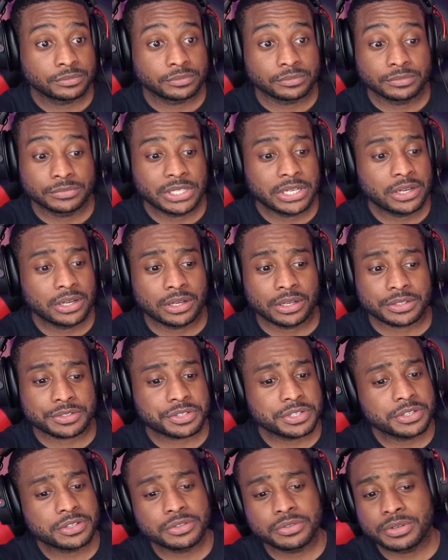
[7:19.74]
Nah,
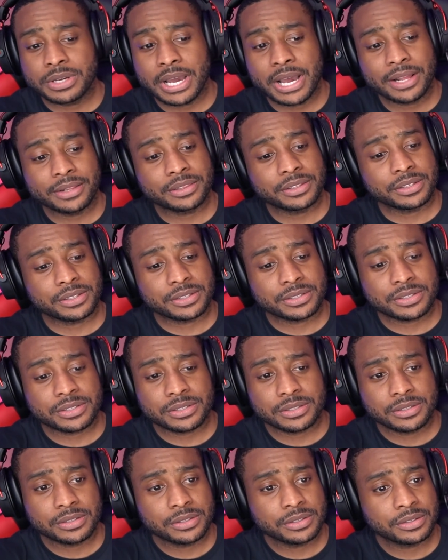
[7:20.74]
Senku got
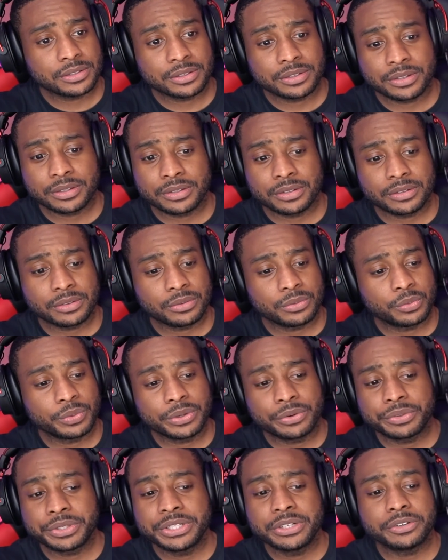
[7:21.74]
this. We
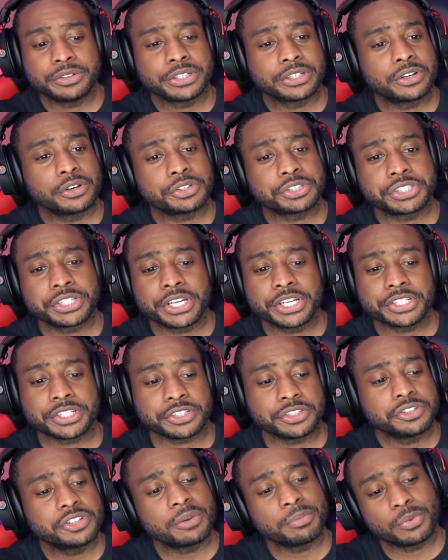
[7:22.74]
don't need no
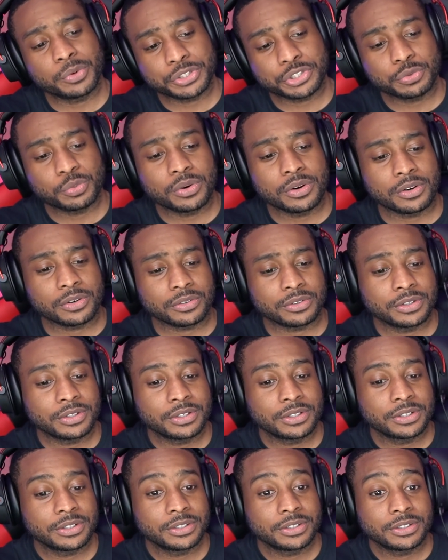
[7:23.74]
negotiation. You tell me what you want.
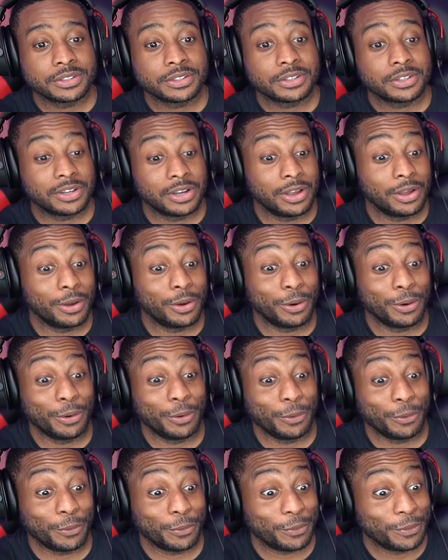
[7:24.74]

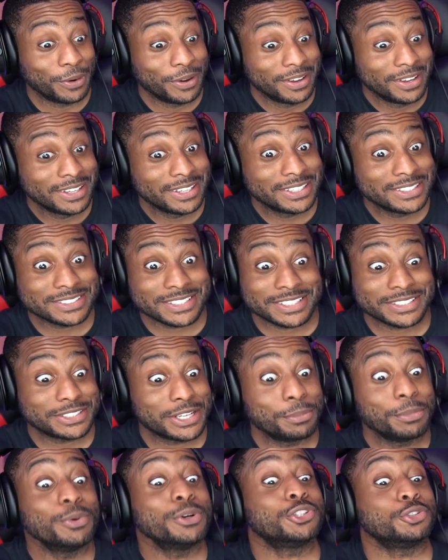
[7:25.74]
Oh, he said,
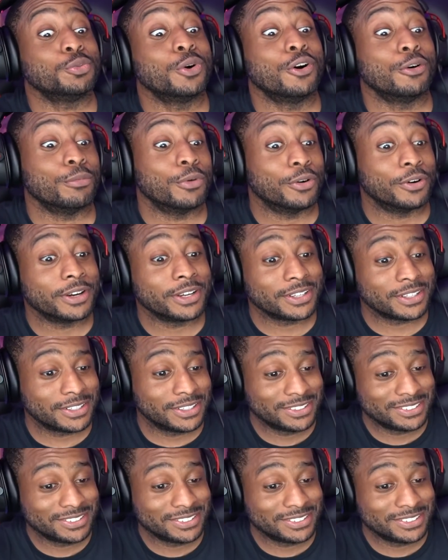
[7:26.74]
tell me what you want, boy.